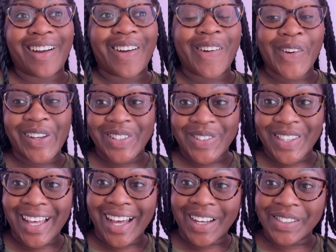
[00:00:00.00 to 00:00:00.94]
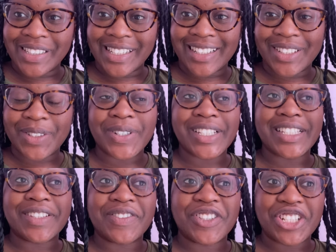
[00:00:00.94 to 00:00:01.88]
going to the altar to
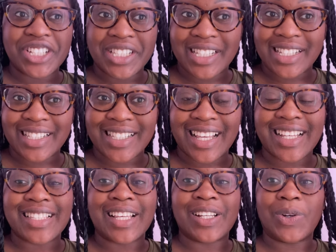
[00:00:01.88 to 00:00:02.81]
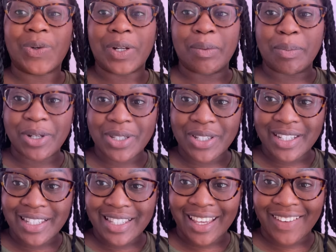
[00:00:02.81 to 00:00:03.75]
receive Jesus as their Lord and personal
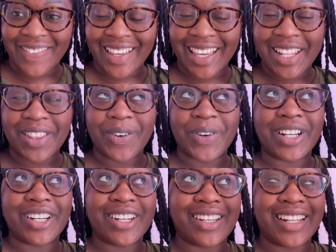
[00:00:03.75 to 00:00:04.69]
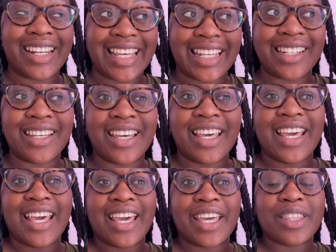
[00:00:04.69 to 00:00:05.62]
Savior, and they were led
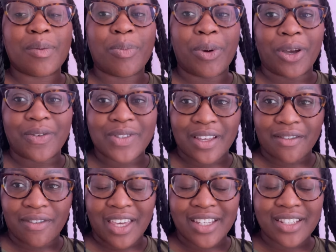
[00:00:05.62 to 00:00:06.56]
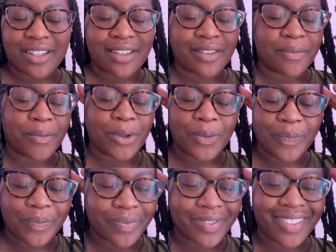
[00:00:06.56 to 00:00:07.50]
in the prayer of salvation.
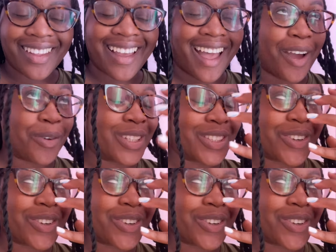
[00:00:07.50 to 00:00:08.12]
I was